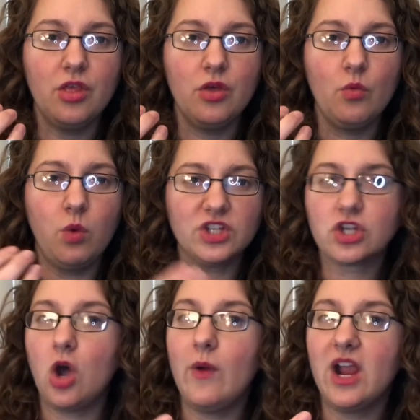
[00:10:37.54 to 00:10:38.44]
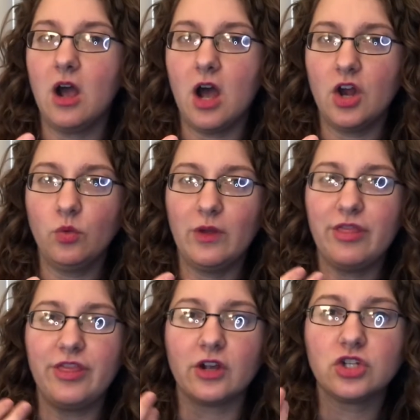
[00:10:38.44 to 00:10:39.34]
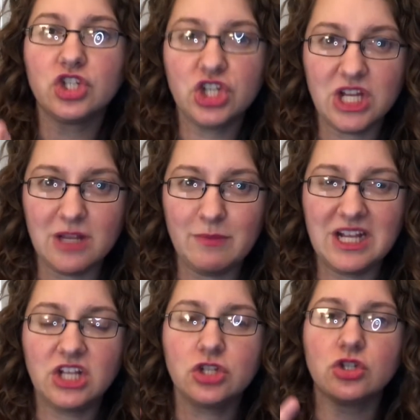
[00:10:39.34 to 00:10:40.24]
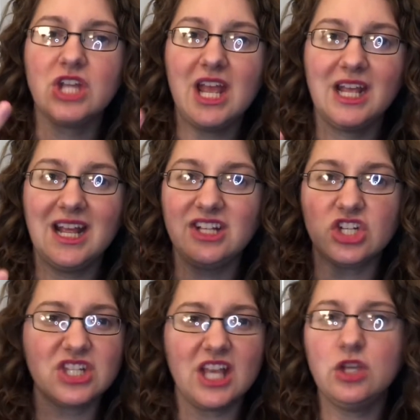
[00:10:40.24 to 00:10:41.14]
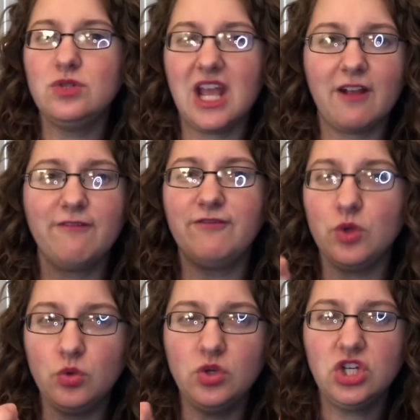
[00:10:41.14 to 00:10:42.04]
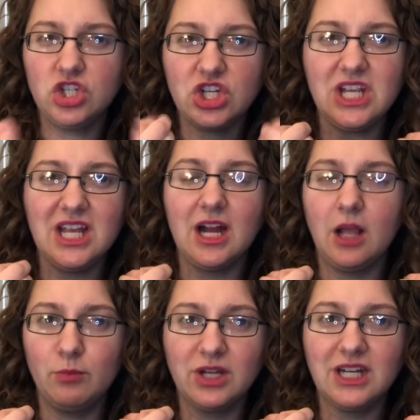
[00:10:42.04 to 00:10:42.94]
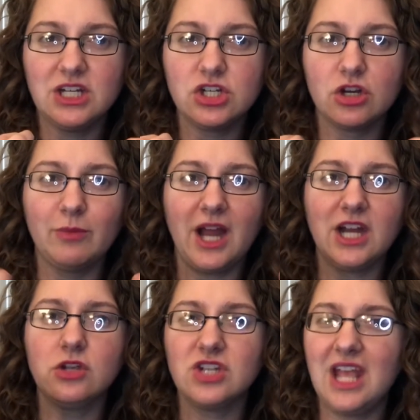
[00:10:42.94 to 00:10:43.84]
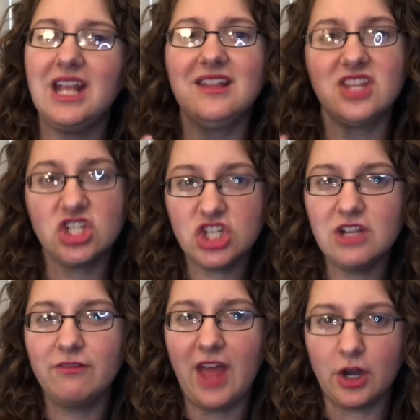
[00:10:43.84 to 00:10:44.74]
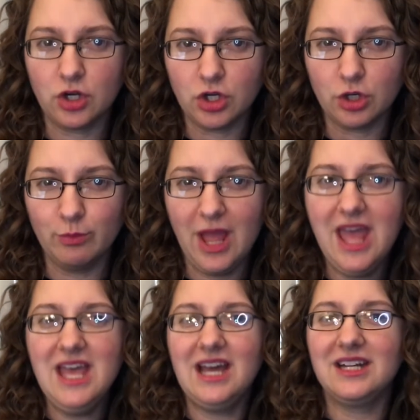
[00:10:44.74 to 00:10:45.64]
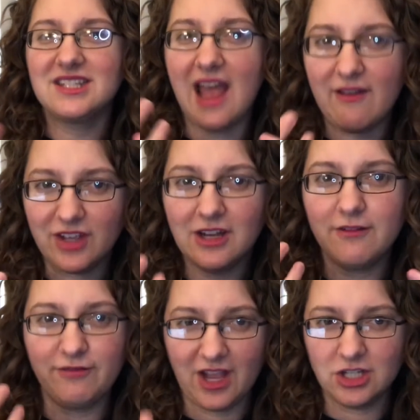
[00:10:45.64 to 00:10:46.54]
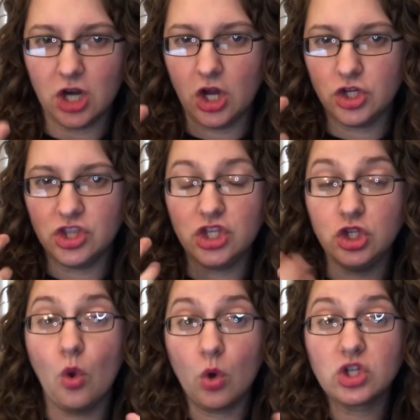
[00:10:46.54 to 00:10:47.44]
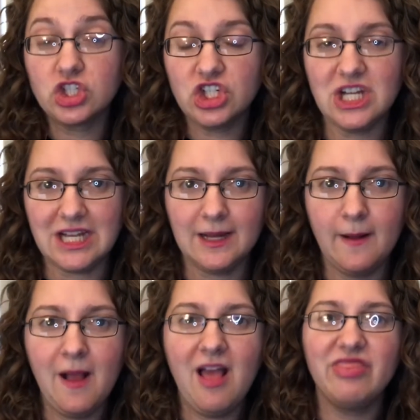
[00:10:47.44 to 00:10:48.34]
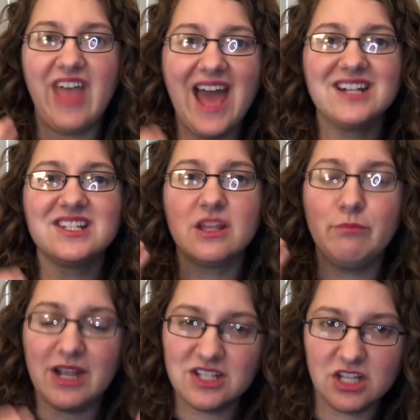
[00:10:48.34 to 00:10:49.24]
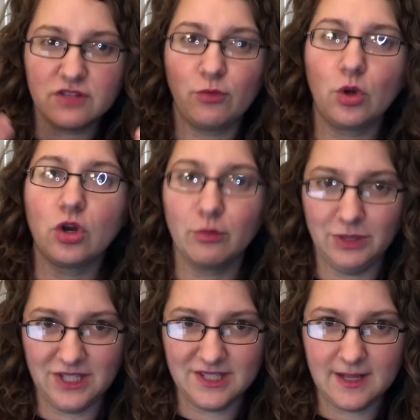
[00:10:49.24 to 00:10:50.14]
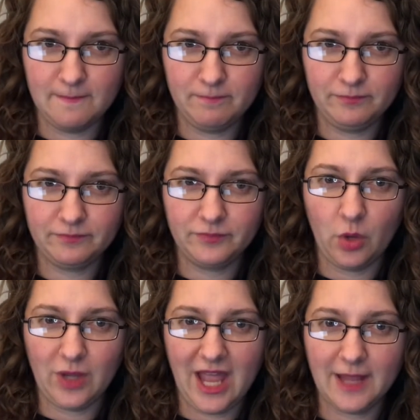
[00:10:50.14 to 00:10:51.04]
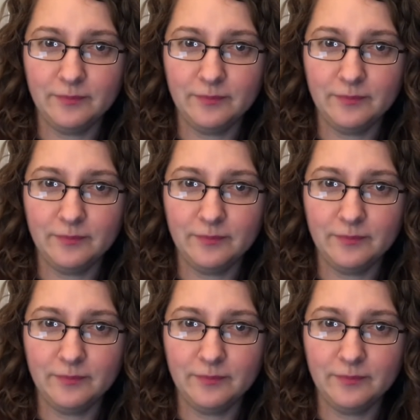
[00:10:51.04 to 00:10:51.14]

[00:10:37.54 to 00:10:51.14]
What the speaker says: what's going on with their chi, because you're taking, just like you take food chi and bring it into your body, you're taking the chi of that herb and it's having an effect on your chi. That is the basis for herbalism, okay?